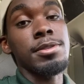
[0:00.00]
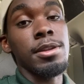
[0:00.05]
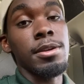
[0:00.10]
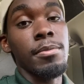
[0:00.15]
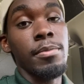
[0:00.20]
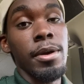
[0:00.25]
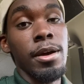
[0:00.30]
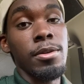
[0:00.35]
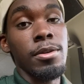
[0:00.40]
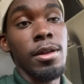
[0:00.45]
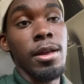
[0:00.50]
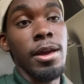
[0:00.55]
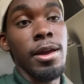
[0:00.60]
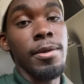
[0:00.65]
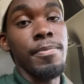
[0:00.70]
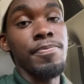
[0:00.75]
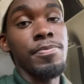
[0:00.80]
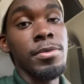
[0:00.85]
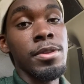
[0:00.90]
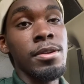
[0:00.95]
the amount of
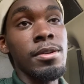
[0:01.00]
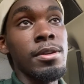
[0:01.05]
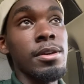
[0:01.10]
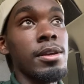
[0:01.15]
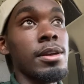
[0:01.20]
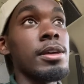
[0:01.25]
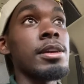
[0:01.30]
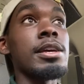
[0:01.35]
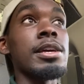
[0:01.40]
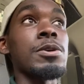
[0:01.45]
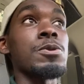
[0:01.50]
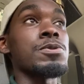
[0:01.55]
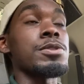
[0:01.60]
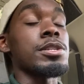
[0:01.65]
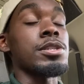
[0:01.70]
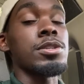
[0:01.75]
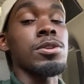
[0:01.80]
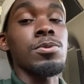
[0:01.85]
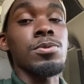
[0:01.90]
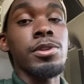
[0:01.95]
that. It was
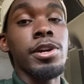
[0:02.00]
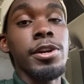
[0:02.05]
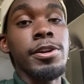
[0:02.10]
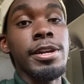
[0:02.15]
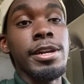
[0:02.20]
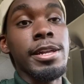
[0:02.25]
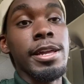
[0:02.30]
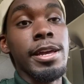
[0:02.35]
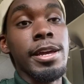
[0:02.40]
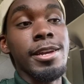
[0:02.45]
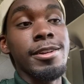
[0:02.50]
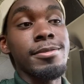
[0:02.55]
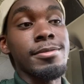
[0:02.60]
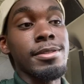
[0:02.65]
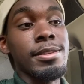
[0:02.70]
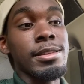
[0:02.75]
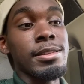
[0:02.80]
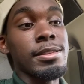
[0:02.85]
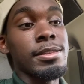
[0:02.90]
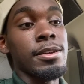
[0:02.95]
just so dirty that
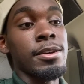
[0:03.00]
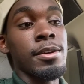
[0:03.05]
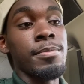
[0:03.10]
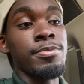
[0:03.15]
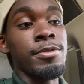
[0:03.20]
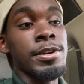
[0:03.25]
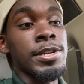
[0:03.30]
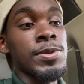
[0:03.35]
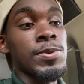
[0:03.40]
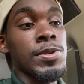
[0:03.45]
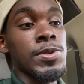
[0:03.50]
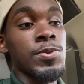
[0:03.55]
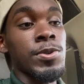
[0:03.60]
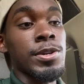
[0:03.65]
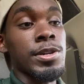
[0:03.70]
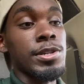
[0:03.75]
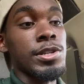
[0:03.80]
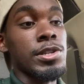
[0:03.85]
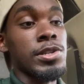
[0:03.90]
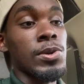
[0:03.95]
the compressor was
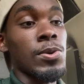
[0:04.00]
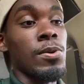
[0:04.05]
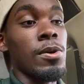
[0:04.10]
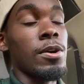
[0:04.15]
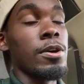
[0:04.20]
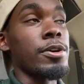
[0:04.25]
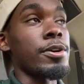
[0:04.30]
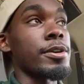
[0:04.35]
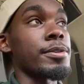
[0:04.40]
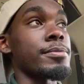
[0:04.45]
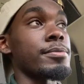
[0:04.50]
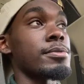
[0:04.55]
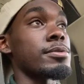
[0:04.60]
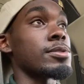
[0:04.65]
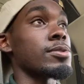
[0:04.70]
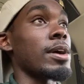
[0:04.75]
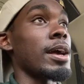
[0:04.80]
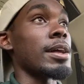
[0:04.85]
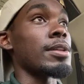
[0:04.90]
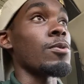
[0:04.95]
working so hard,
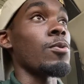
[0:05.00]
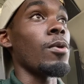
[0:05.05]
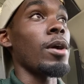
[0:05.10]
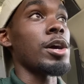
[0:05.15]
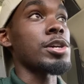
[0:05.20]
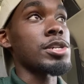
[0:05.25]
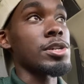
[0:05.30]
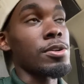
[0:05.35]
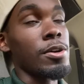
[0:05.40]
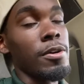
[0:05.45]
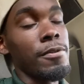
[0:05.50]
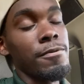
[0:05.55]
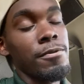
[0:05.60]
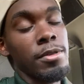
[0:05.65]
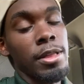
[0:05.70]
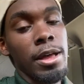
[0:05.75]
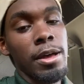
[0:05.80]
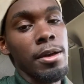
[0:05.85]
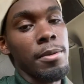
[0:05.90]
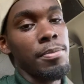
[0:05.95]
so I had to wash it off for
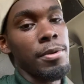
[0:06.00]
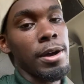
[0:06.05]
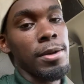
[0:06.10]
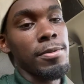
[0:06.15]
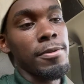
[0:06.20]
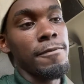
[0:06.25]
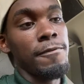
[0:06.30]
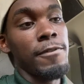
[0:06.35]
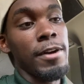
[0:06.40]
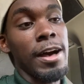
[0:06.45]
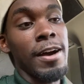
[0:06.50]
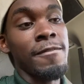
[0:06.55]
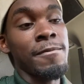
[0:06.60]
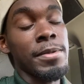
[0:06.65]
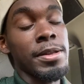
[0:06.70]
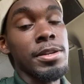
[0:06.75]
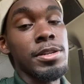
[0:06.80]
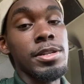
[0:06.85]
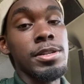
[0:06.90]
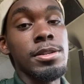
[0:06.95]
like probably 5
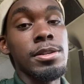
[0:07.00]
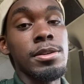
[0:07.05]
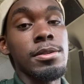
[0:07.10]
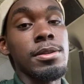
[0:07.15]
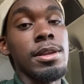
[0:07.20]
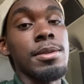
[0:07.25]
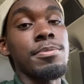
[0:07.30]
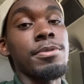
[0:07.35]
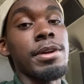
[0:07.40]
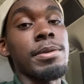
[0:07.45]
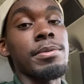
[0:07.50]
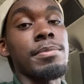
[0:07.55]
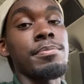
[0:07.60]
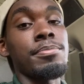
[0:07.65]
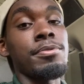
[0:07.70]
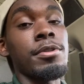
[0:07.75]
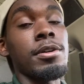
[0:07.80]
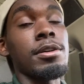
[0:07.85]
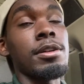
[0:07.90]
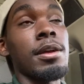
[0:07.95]
minutes, and that probably
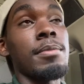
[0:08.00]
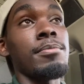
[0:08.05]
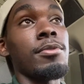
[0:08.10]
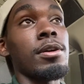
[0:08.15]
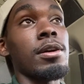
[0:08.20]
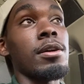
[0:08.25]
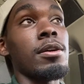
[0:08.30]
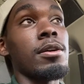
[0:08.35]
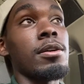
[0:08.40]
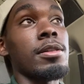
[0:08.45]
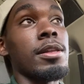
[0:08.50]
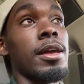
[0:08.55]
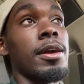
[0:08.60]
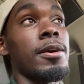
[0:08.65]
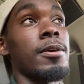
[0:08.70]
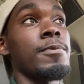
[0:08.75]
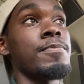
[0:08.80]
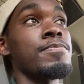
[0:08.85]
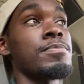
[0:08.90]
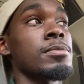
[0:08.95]
brought it all
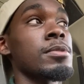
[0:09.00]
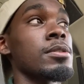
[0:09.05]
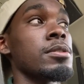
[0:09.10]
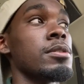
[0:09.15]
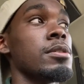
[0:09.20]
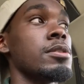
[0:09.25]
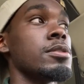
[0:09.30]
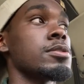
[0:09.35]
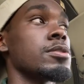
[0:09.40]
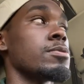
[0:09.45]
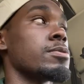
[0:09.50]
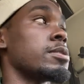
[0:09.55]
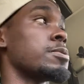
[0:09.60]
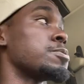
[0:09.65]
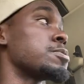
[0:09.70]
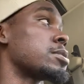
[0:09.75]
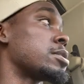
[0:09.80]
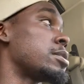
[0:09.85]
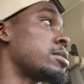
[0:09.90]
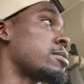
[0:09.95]
down. So it
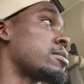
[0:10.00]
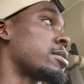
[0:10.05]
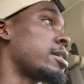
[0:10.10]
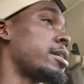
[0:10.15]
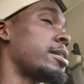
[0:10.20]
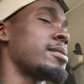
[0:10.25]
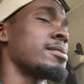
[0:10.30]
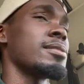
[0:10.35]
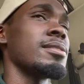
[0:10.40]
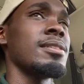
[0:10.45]
was good on that.